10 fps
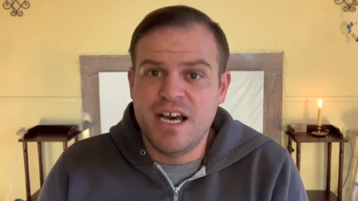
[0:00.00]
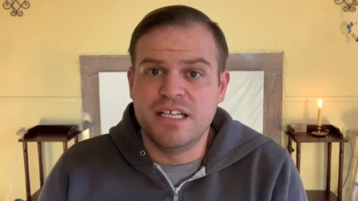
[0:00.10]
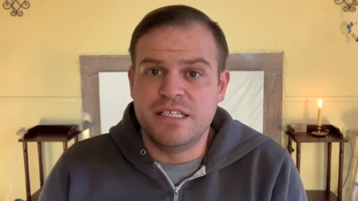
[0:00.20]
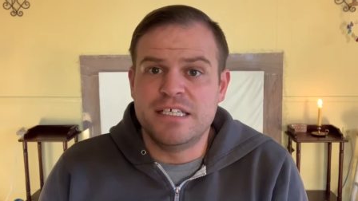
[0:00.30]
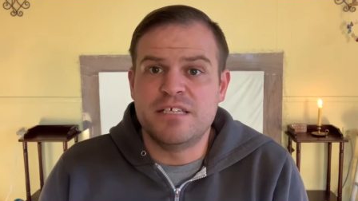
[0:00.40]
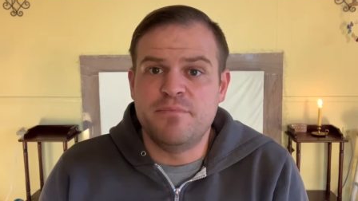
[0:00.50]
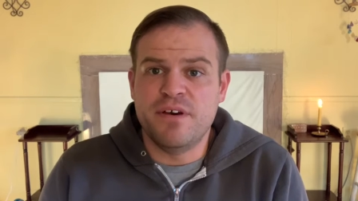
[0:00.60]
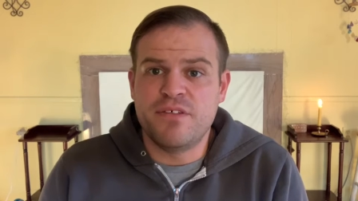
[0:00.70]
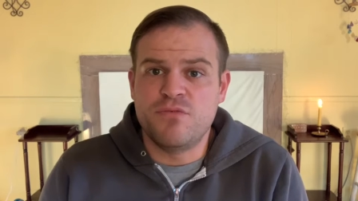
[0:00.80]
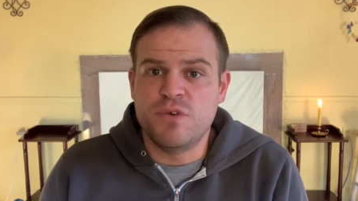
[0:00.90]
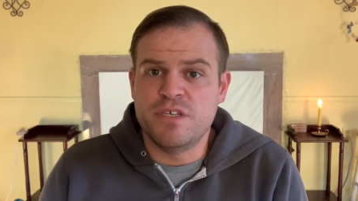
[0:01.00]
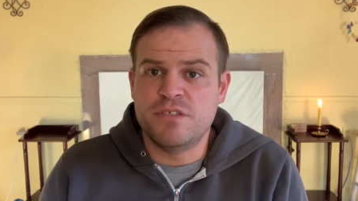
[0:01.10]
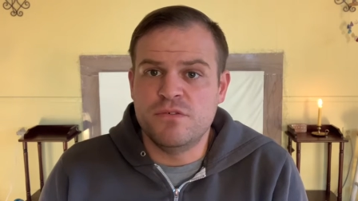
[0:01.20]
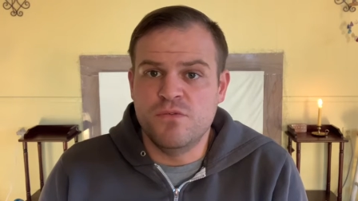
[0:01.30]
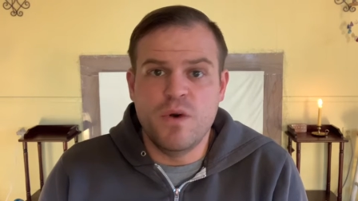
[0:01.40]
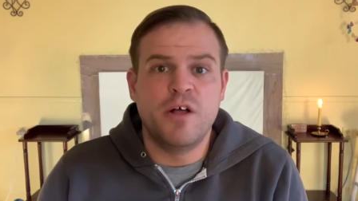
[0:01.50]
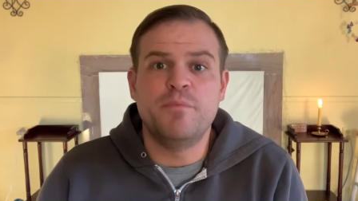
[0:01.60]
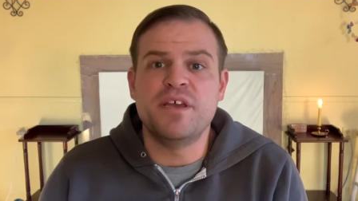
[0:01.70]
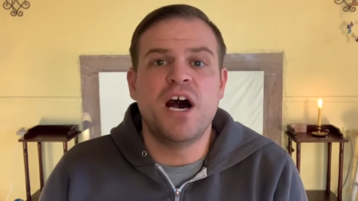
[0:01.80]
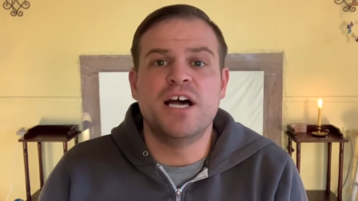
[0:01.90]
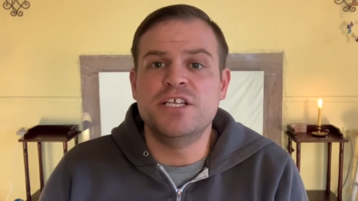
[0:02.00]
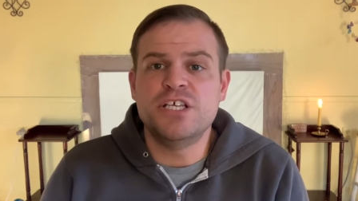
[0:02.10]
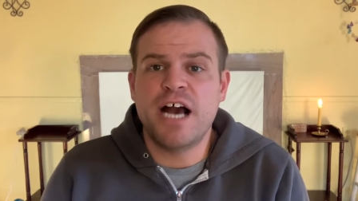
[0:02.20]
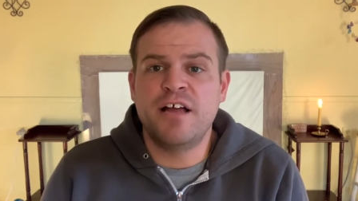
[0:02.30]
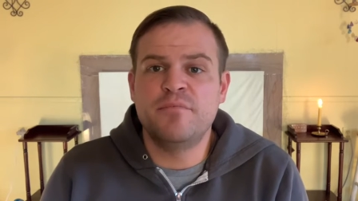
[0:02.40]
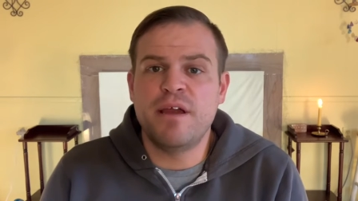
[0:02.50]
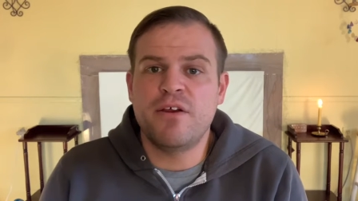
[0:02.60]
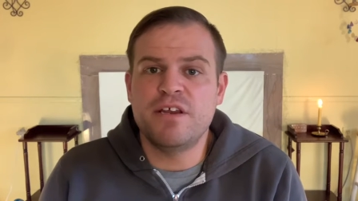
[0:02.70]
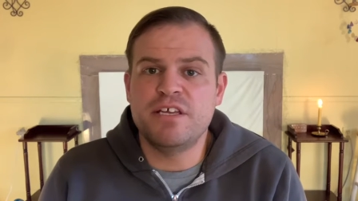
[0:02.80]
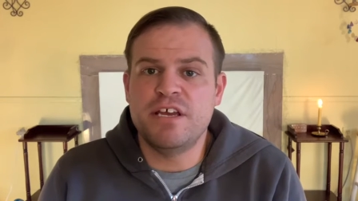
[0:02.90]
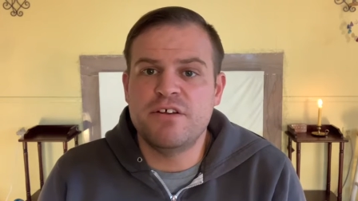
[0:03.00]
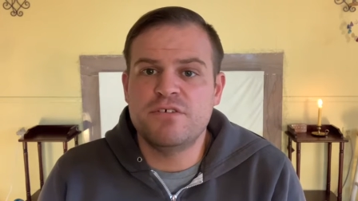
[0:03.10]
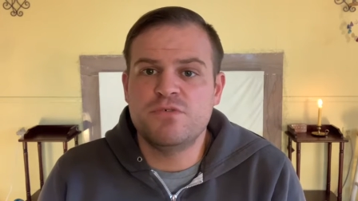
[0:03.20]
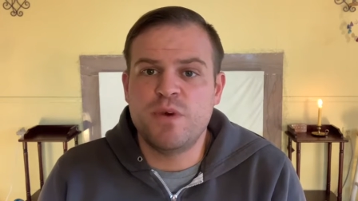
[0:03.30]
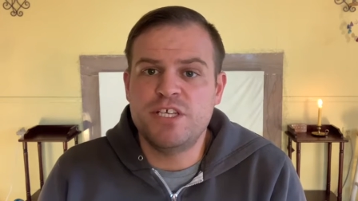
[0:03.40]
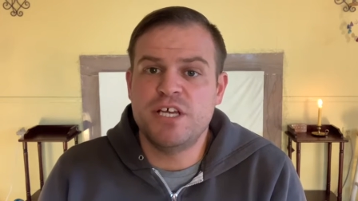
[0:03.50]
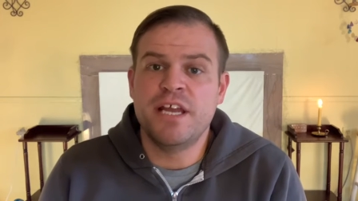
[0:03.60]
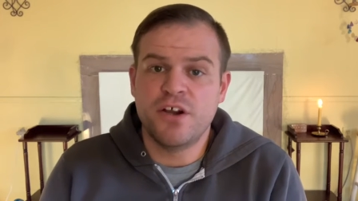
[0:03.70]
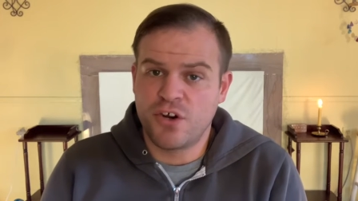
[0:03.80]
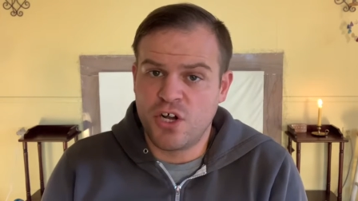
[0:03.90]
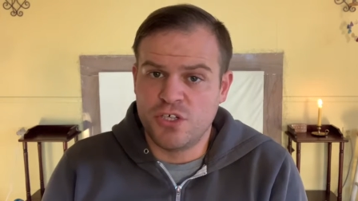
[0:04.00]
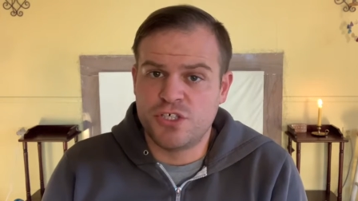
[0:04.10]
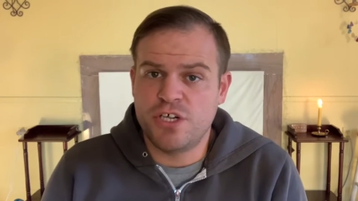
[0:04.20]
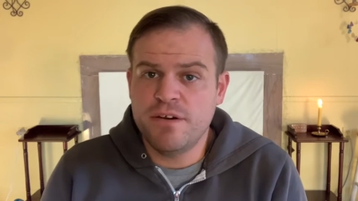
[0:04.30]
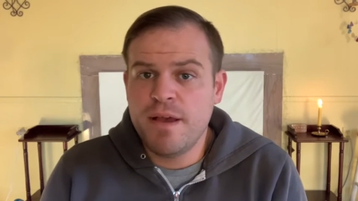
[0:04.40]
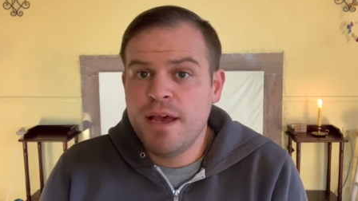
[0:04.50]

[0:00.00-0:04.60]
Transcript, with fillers: Elizabeth was well beyond childbearing years, which in her culture